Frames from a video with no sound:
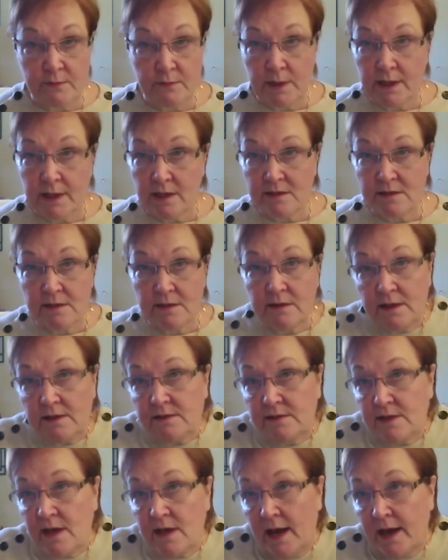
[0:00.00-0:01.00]
because in
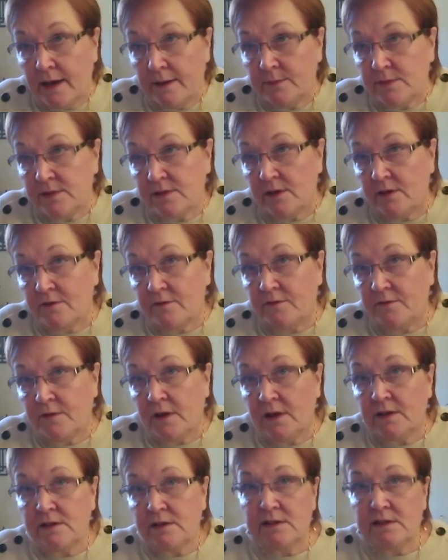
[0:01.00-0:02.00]
these times of
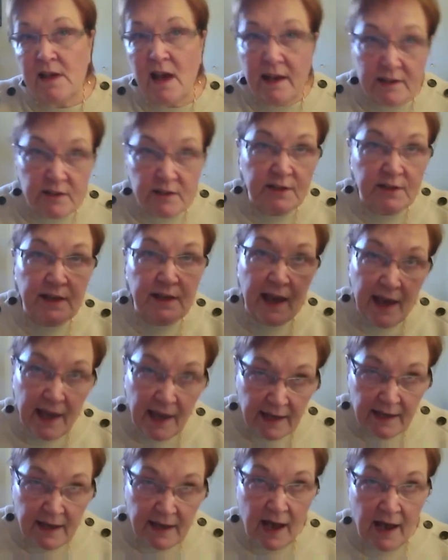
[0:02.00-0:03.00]
such
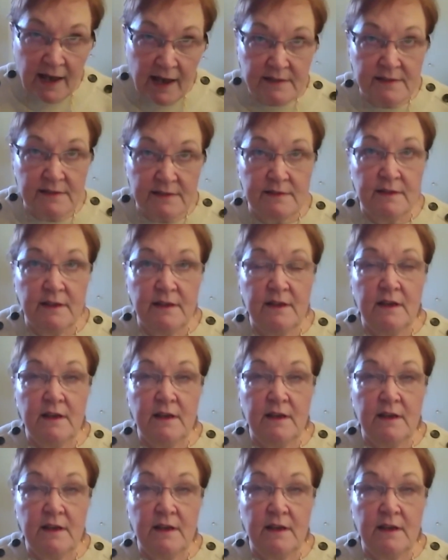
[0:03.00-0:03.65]
chaos,